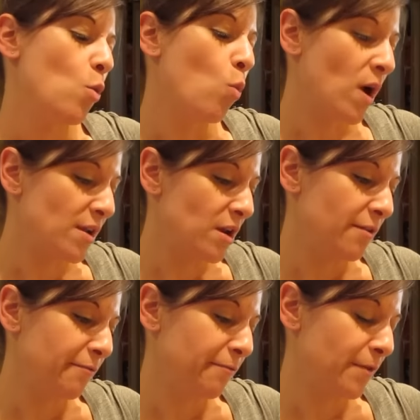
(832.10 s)

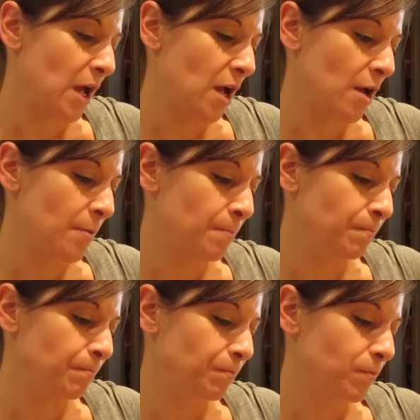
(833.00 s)
one
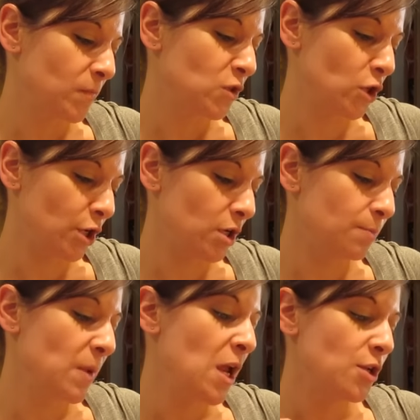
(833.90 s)
um, sugar,
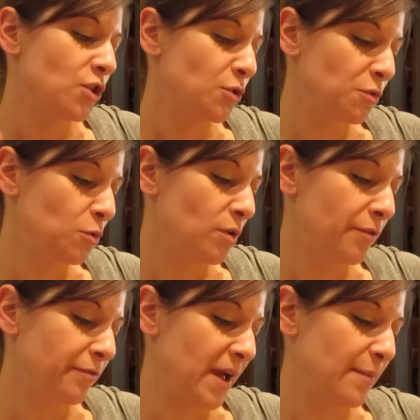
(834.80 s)

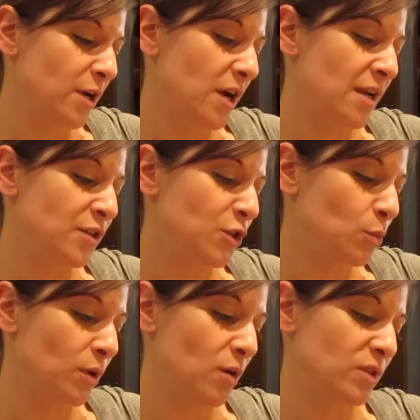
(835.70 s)
two fiber and
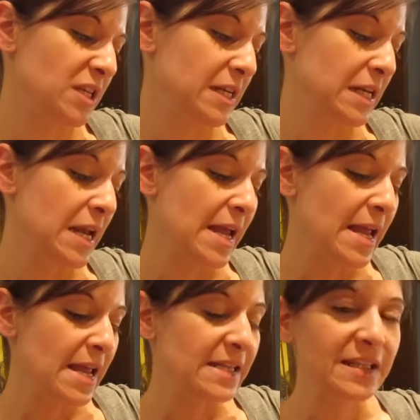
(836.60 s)
two protein.
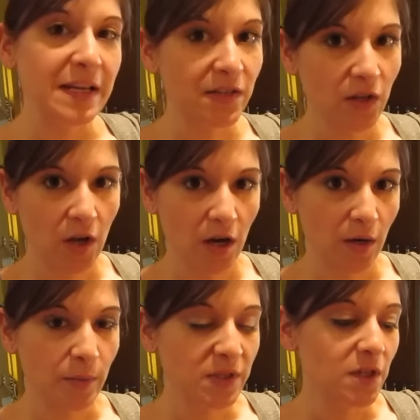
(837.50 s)
Six
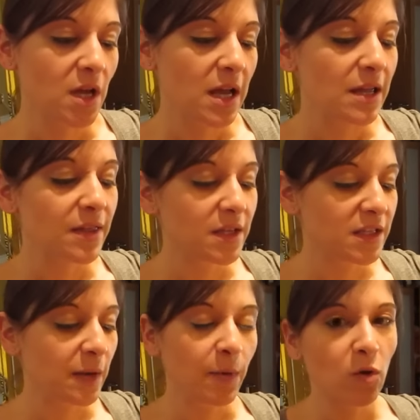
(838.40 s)
carbs. The
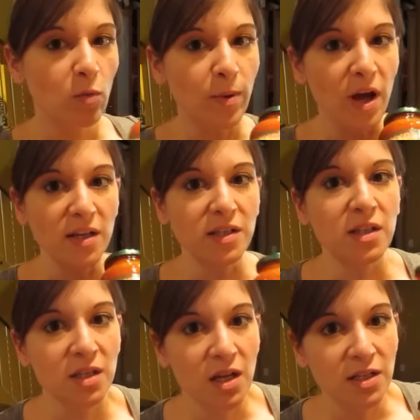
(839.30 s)
typical pasta
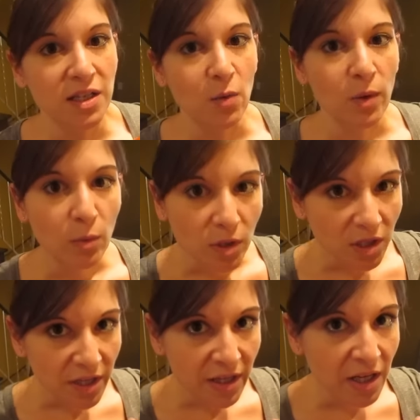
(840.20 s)
sauce that we were
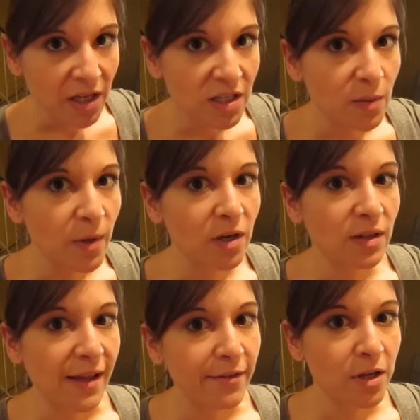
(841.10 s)
looking at is about
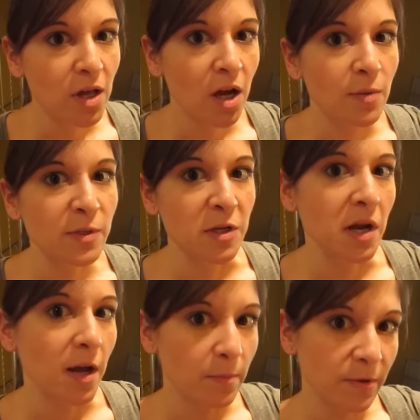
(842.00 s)
11 carbs and
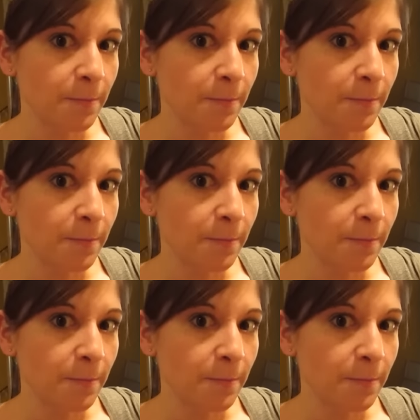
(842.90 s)
up.